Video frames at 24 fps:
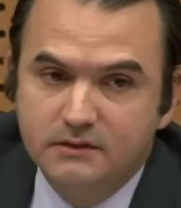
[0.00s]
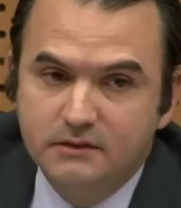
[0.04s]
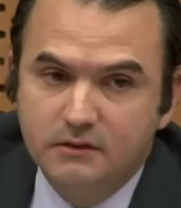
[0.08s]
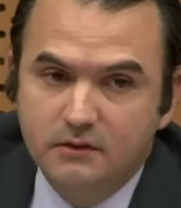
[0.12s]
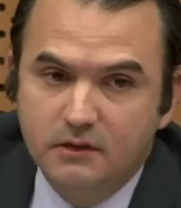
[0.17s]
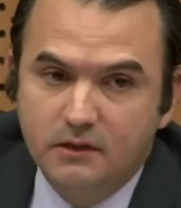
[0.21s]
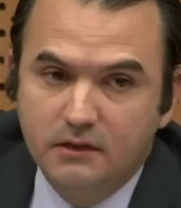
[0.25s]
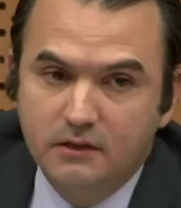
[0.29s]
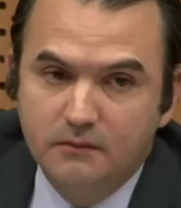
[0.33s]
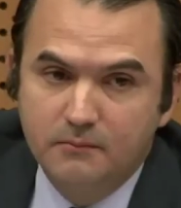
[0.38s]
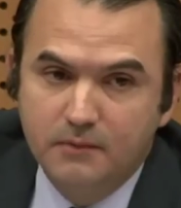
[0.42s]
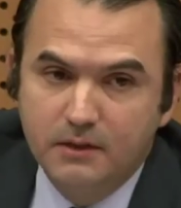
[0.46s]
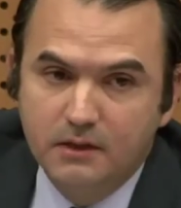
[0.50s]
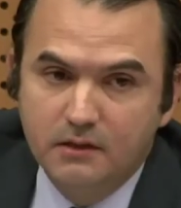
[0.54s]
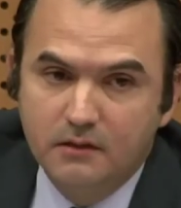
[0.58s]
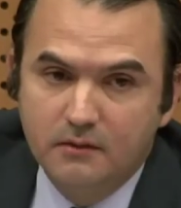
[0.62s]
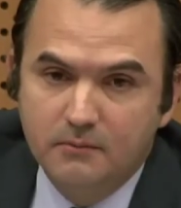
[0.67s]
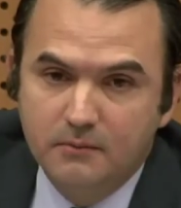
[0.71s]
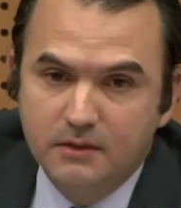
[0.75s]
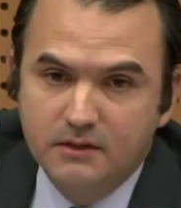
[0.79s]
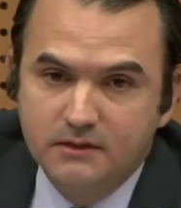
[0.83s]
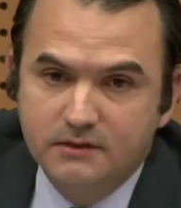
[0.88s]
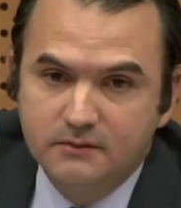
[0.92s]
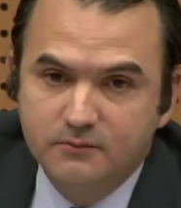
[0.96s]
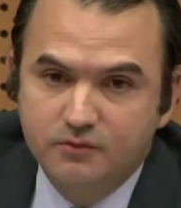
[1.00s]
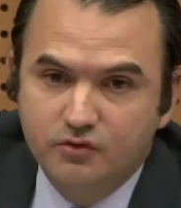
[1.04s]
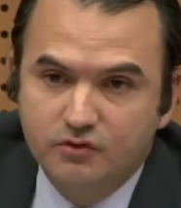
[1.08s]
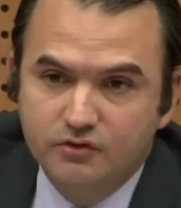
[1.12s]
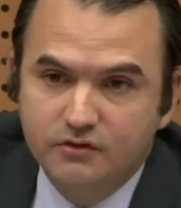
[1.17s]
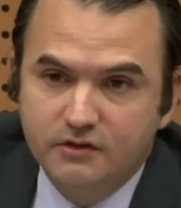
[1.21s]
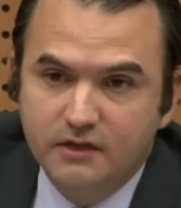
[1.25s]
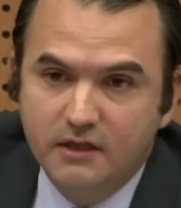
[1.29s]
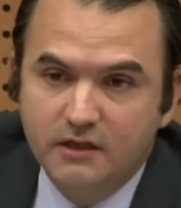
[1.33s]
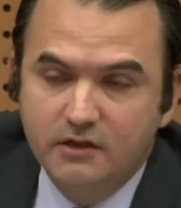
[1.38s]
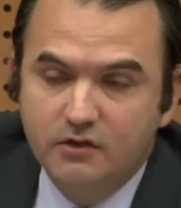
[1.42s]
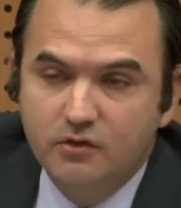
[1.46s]
and being a Muslim
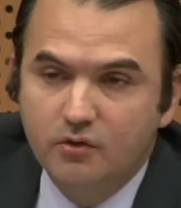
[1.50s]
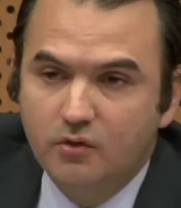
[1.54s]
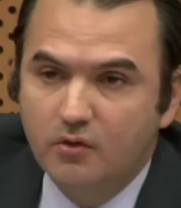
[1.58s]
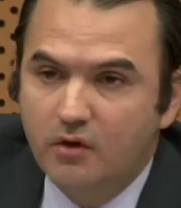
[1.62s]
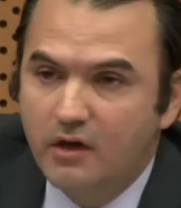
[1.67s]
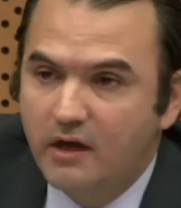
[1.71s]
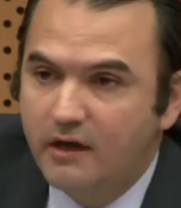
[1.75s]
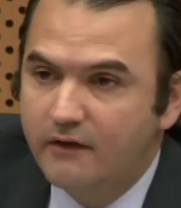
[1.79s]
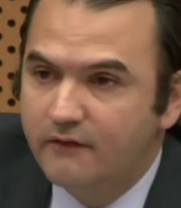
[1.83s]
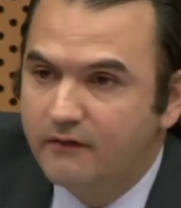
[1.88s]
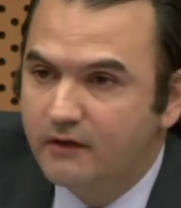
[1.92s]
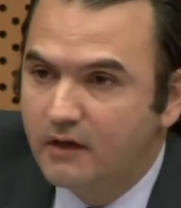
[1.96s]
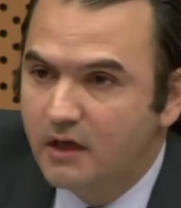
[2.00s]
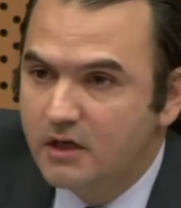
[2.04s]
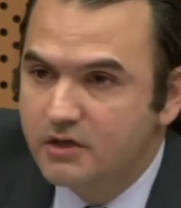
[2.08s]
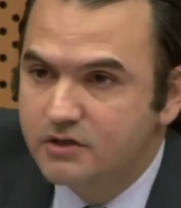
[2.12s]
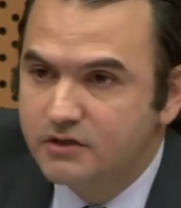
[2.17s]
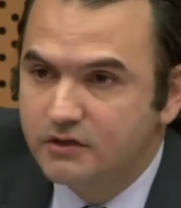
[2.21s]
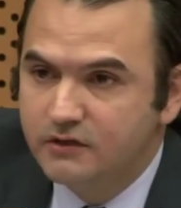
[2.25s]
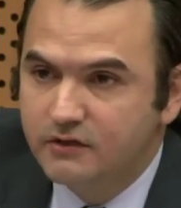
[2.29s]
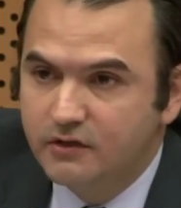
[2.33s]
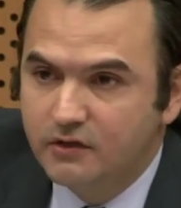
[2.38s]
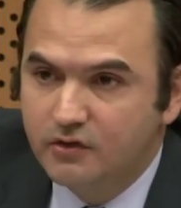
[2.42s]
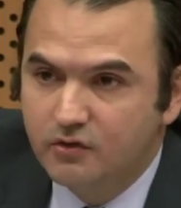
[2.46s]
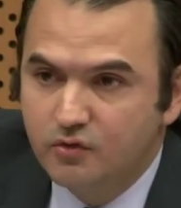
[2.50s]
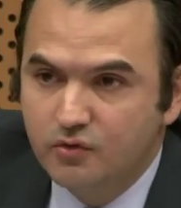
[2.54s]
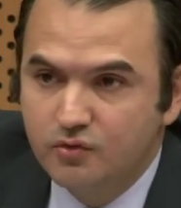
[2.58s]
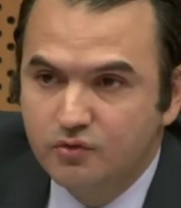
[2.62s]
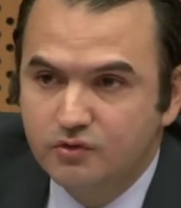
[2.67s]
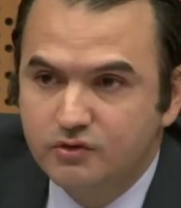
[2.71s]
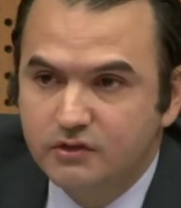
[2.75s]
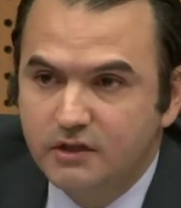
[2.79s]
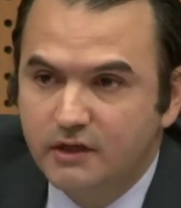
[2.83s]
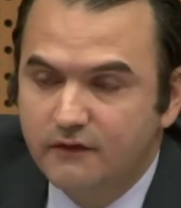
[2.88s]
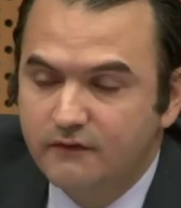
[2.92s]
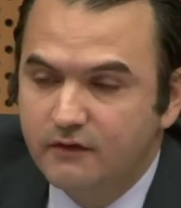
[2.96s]
society or having Asiatic
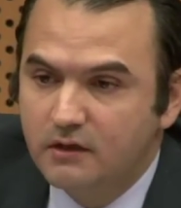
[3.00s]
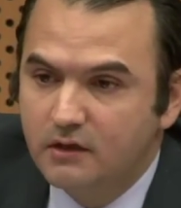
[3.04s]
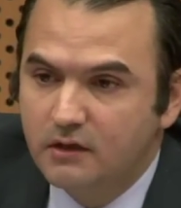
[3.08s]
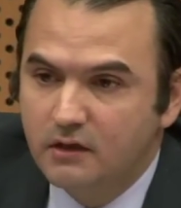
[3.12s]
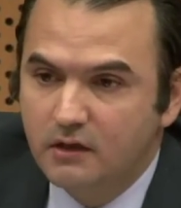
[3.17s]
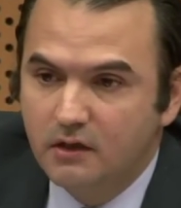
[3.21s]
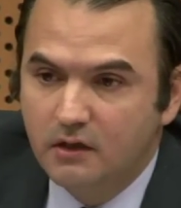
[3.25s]
roots, having